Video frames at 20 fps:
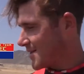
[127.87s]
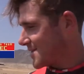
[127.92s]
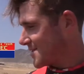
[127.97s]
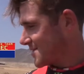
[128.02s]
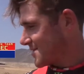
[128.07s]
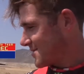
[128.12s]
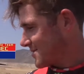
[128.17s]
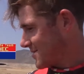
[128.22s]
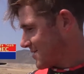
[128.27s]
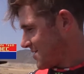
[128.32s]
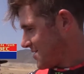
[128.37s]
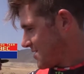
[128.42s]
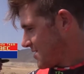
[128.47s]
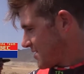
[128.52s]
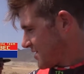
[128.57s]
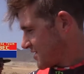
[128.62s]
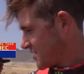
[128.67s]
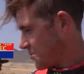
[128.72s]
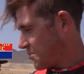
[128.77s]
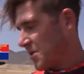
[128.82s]
It's
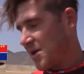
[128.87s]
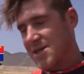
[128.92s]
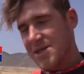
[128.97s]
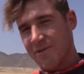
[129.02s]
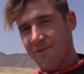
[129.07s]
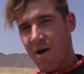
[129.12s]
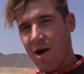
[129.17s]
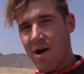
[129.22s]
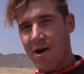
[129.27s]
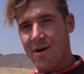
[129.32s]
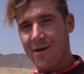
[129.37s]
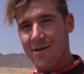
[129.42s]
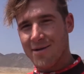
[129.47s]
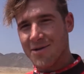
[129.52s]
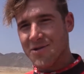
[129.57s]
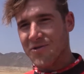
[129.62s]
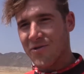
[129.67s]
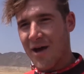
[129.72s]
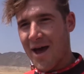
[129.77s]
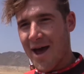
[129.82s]
a piece of art.
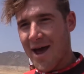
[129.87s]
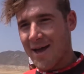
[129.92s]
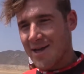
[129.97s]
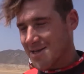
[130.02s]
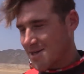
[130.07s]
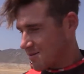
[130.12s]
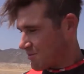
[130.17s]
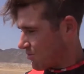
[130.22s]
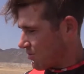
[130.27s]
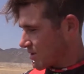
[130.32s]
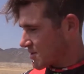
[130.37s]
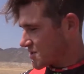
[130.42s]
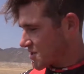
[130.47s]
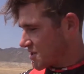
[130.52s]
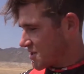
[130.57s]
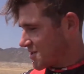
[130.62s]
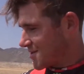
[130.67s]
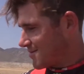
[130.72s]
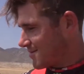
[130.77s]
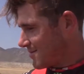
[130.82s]
It's fast.
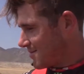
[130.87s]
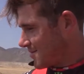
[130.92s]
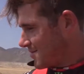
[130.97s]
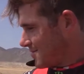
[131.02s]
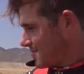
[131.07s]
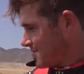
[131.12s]
Works good.